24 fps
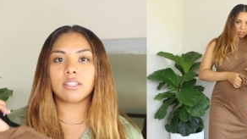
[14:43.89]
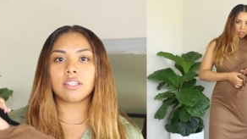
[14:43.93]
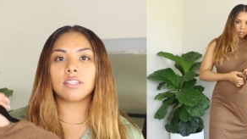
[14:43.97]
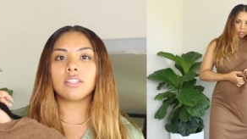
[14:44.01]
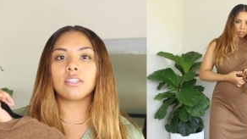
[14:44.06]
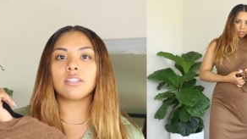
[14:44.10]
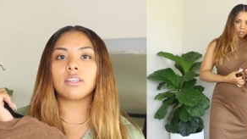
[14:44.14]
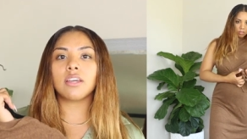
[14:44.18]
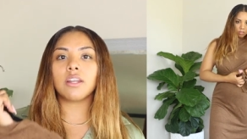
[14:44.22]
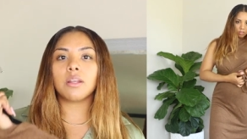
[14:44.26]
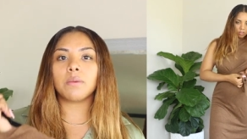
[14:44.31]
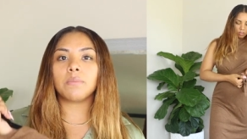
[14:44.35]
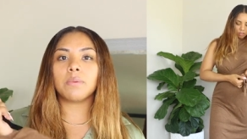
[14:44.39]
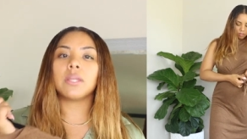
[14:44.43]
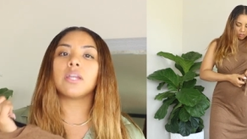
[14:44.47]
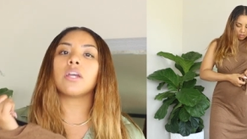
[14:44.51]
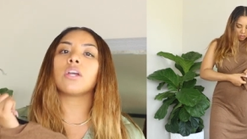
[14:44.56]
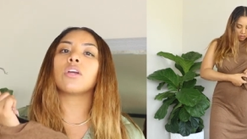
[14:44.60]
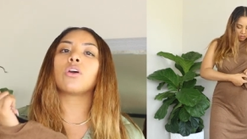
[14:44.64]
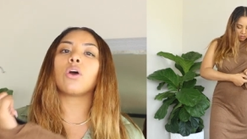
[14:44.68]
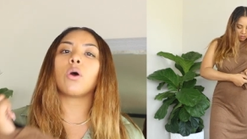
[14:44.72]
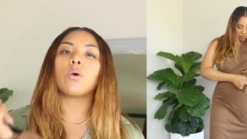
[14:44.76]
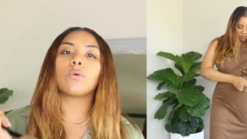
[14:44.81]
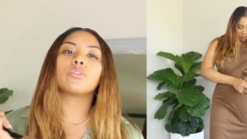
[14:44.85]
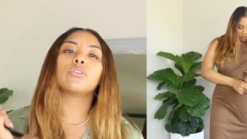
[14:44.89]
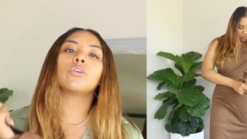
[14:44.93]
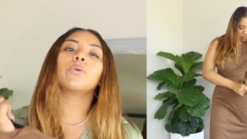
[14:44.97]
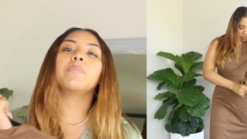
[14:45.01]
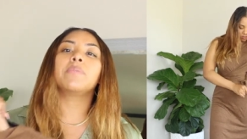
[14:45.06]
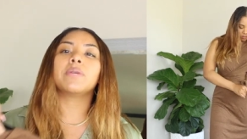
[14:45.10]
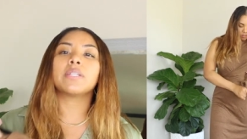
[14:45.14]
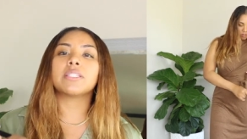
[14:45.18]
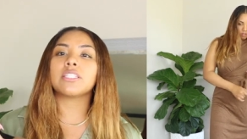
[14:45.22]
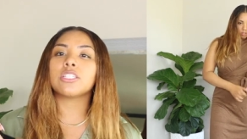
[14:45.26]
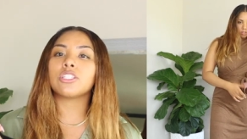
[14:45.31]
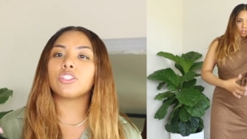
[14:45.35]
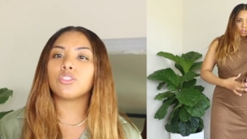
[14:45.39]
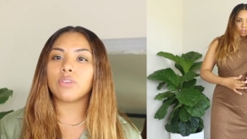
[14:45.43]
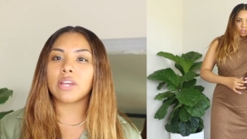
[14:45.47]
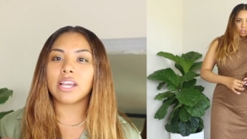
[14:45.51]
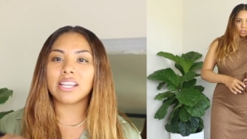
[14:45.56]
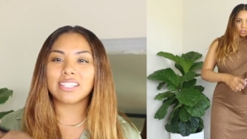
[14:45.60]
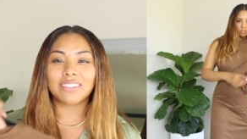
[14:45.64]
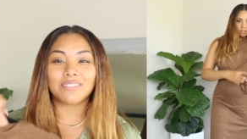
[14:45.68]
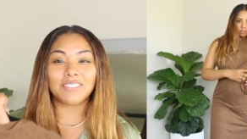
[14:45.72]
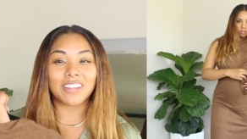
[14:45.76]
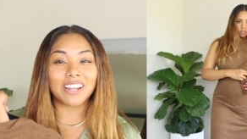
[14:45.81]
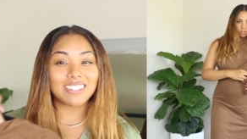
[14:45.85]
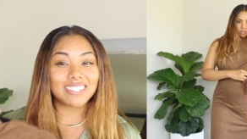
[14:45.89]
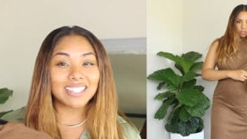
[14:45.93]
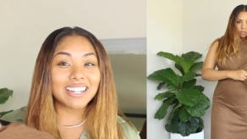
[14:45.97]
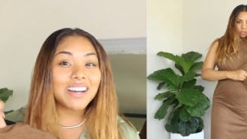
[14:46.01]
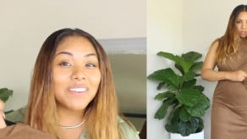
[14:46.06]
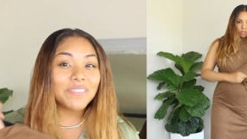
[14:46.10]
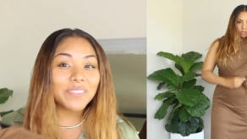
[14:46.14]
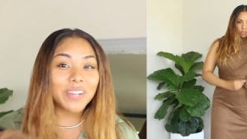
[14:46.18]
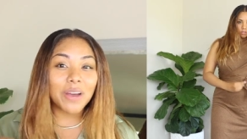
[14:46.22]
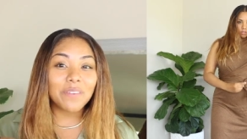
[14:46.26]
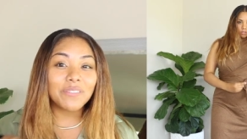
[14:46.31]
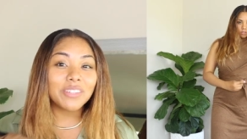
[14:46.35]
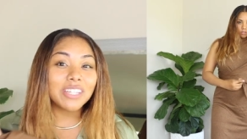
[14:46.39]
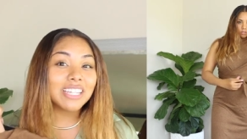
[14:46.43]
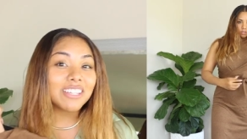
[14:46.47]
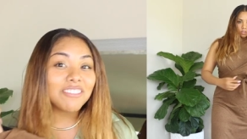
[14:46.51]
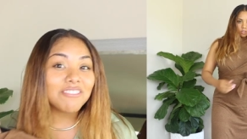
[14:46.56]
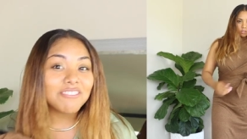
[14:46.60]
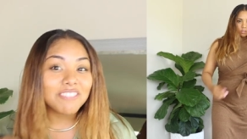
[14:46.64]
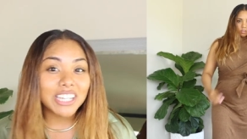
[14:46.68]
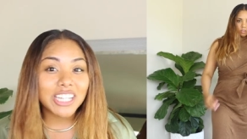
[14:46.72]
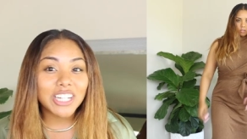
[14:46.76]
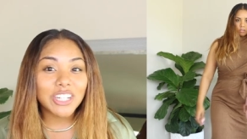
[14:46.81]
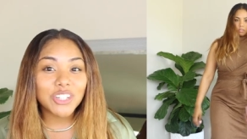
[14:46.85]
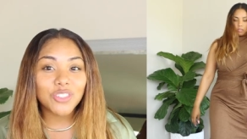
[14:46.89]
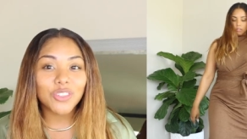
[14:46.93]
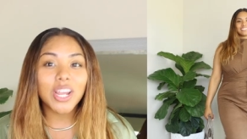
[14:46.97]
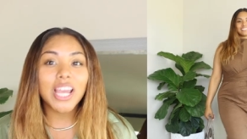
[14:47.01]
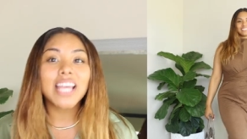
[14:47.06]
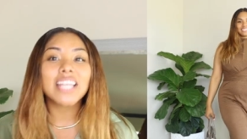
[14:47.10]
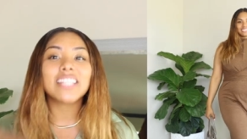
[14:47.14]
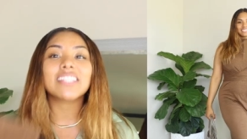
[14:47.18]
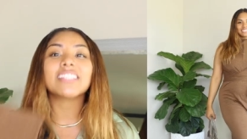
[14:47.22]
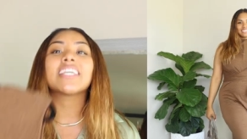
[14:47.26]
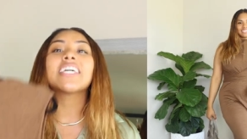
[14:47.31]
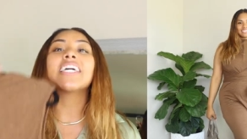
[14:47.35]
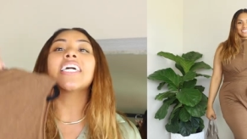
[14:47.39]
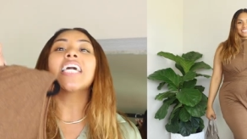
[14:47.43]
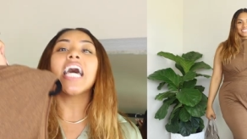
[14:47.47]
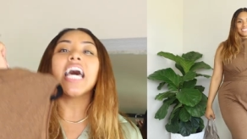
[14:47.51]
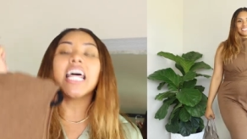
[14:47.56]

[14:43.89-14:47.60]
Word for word: This is gonna be a go-to business dress if there's an upcoming event dress.